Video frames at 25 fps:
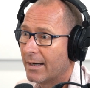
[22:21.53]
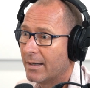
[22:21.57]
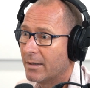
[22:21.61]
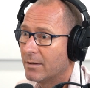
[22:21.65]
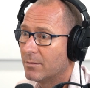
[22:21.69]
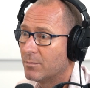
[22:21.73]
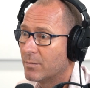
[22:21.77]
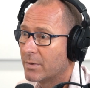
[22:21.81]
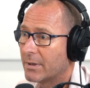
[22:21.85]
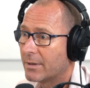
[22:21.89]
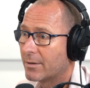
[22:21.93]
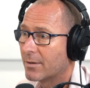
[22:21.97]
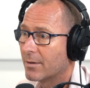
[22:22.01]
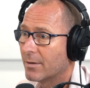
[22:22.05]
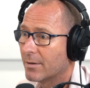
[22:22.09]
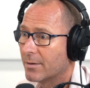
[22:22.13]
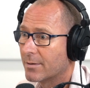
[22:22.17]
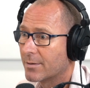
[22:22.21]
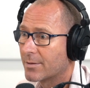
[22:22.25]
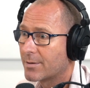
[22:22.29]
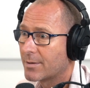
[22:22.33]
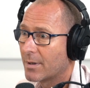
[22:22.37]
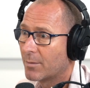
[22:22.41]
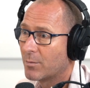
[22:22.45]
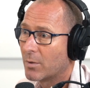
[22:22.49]
Hayden,
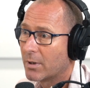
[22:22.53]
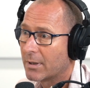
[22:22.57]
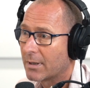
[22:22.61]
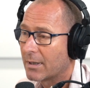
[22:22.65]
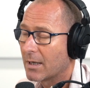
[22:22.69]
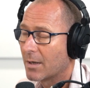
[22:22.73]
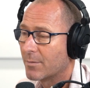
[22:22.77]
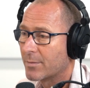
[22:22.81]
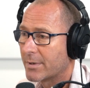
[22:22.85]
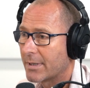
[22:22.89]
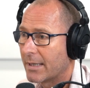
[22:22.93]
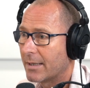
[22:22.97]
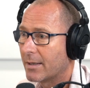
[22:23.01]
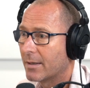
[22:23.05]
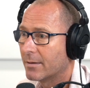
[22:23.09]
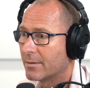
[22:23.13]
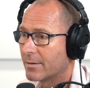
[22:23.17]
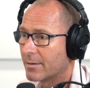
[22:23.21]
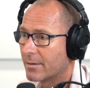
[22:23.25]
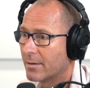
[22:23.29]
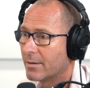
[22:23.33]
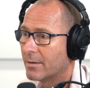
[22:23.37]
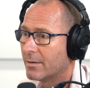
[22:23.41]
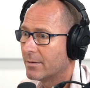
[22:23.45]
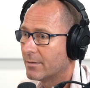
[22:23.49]
because someone comes out
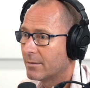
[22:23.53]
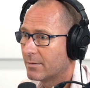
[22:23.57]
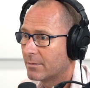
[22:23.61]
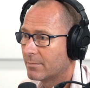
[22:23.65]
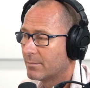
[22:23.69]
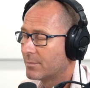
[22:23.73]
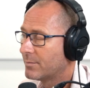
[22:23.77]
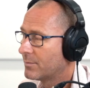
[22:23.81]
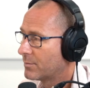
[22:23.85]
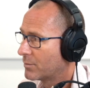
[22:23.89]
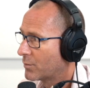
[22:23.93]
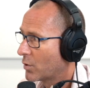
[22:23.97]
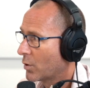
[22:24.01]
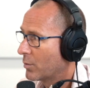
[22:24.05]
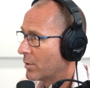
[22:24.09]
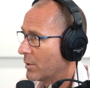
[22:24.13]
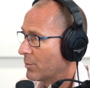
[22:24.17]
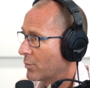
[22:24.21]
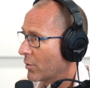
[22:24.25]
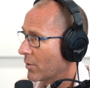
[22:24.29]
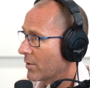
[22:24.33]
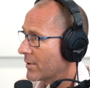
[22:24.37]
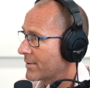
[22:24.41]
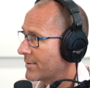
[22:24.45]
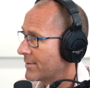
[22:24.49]
and says
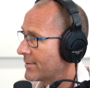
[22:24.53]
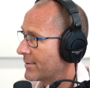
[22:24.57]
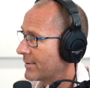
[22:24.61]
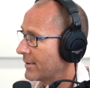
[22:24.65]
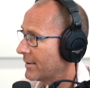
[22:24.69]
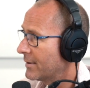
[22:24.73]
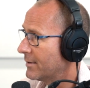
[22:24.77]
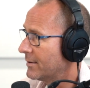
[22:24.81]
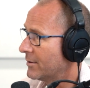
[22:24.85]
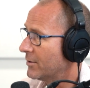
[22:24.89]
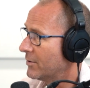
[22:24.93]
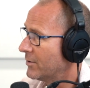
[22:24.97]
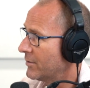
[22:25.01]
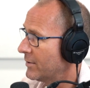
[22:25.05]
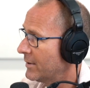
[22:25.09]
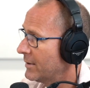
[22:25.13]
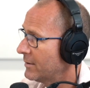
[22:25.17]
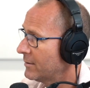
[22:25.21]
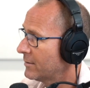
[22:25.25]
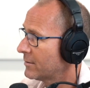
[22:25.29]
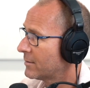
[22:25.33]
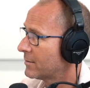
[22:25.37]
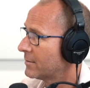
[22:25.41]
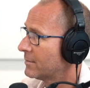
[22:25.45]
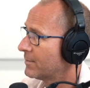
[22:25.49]
property prices are going to do
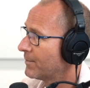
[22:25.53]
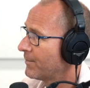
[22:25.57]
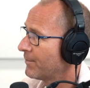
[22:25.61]
this.